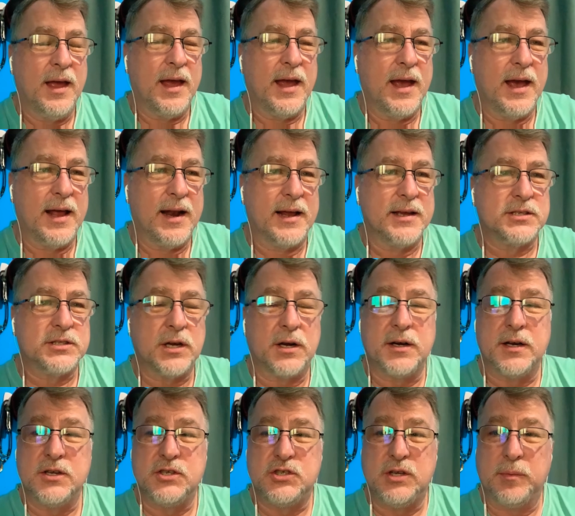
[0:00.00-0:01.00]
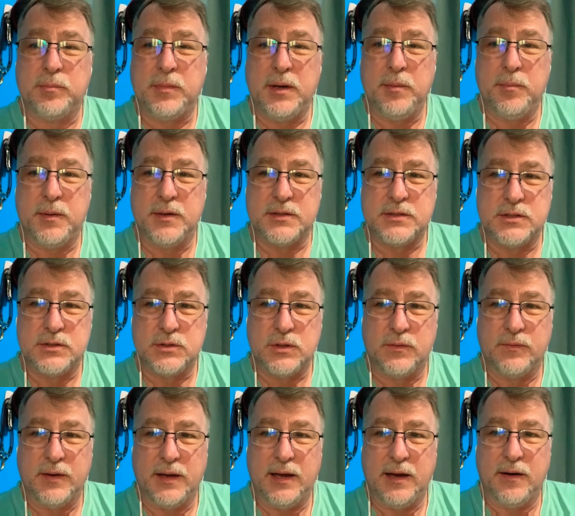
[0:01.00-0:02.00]
and I started a jeepney business
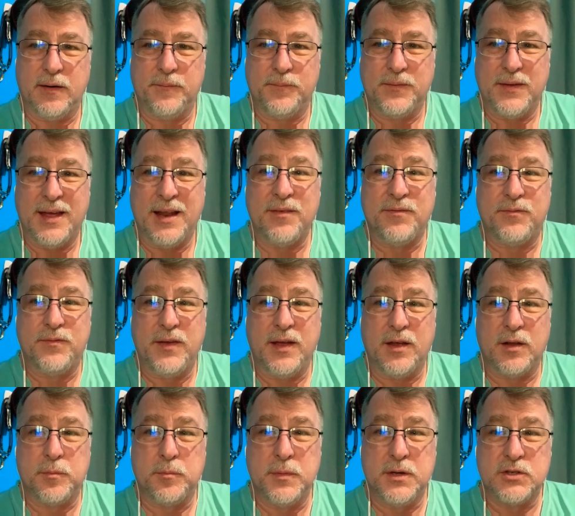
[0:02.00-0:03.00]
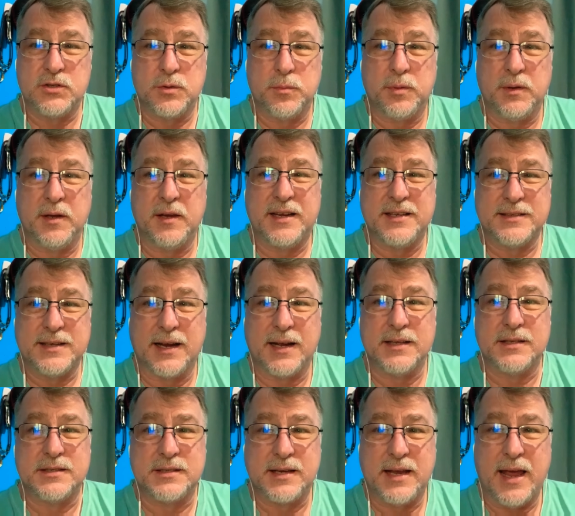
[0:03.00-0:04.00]
over here, and it failed miserably because I
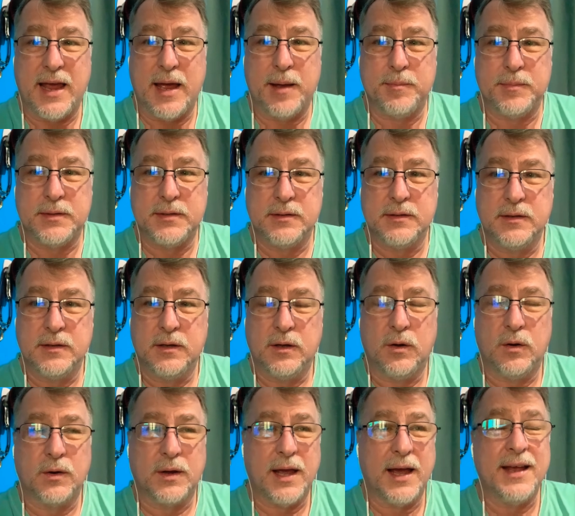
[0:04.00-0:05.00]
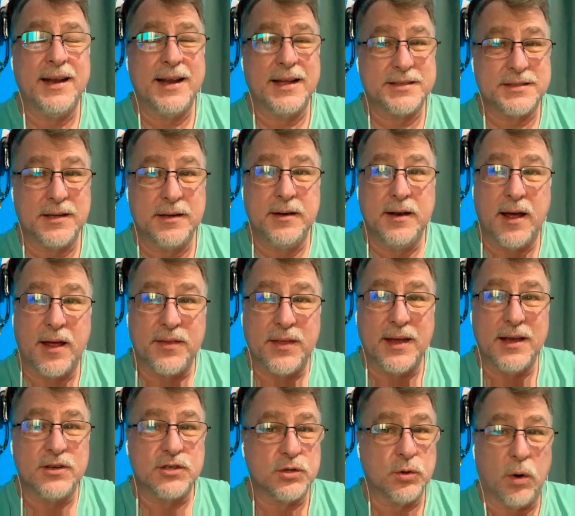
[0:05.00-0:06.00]
got scammed. Okay, and that's another
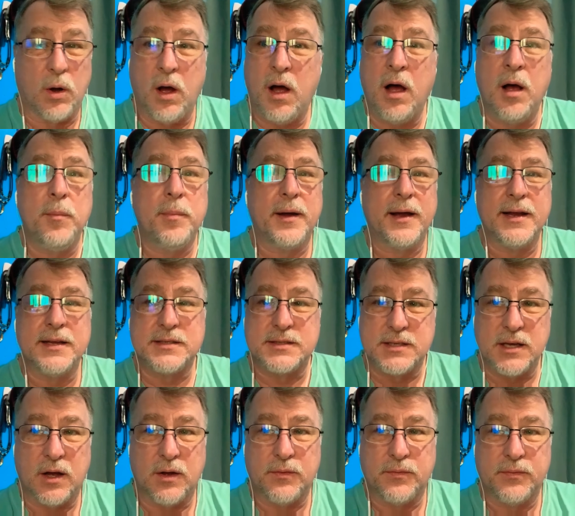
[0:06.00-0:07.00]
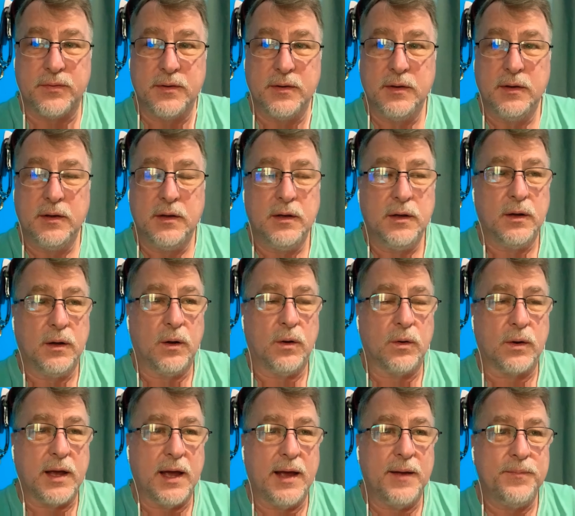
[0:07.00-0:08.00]
issue all by itself.
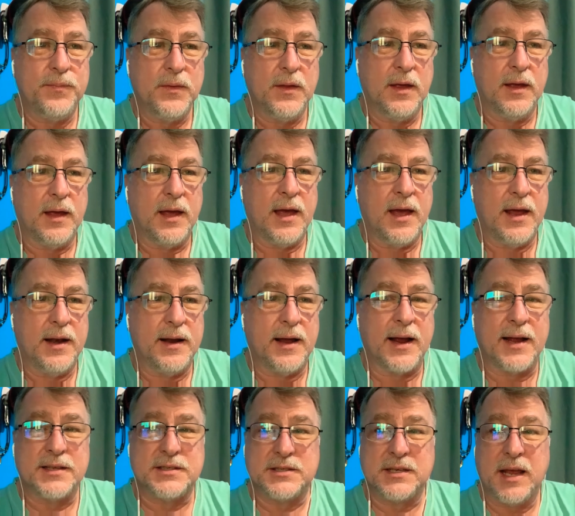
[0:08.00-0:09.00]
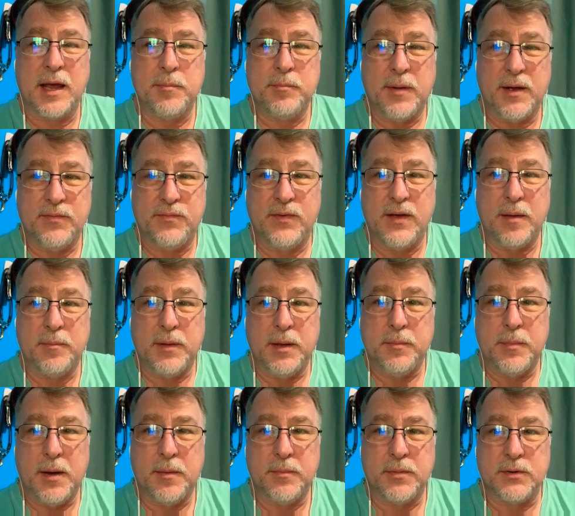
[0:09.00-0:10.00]
Okay, and I get scammed by family
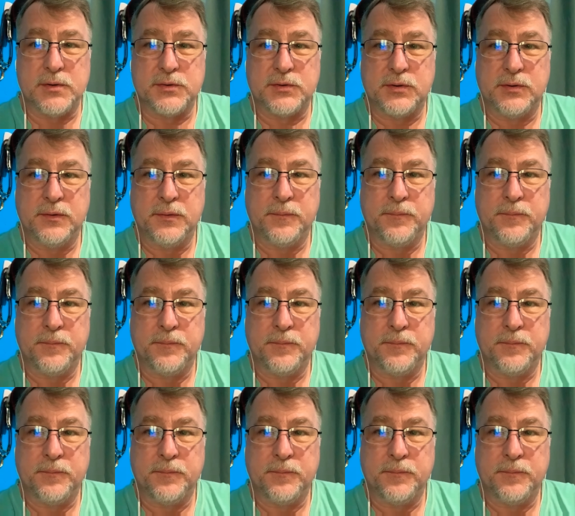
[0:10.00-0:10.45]
members.